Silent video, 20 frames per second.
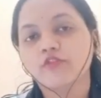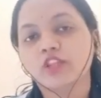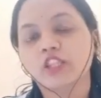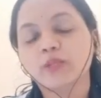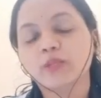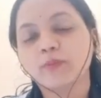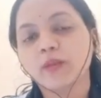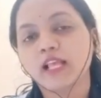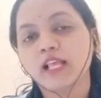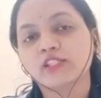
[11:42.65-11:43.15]
When
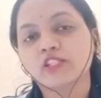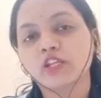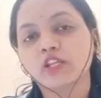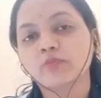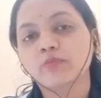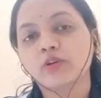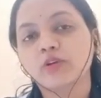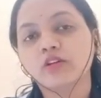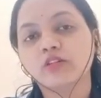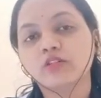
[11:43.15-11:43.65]
the plastic
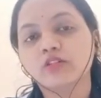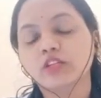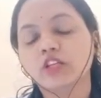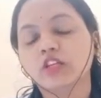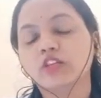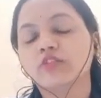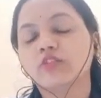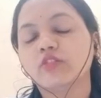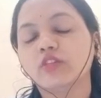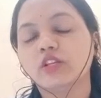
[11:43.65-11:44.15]
burns,
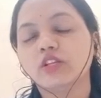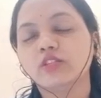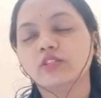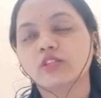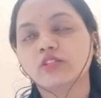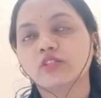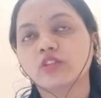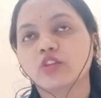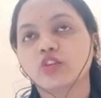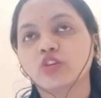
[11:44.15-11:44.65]
it
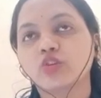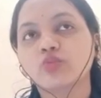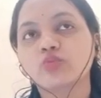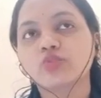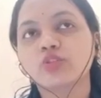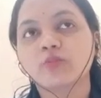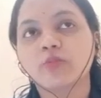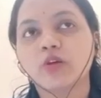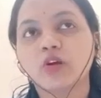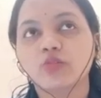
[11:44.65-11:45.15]
releases a
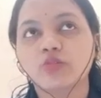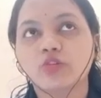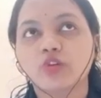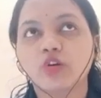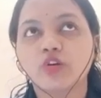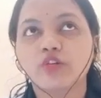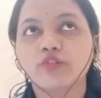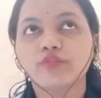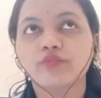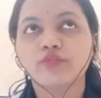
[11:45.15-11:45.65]
huge amount
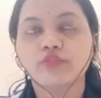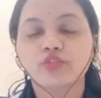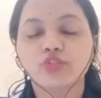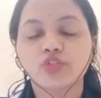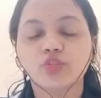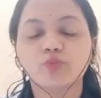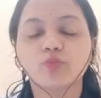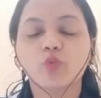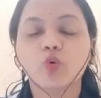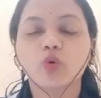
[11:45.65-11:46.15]
of
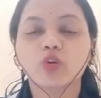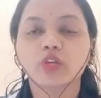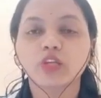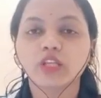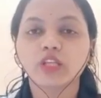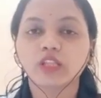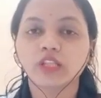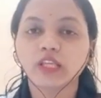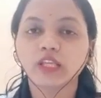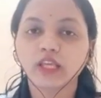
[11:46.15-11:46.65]

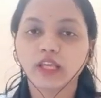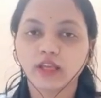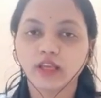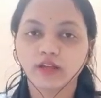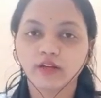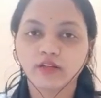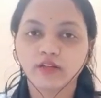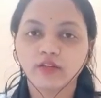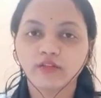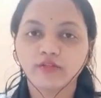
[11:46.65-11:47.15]
smoke in the
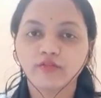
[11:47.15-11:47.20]
air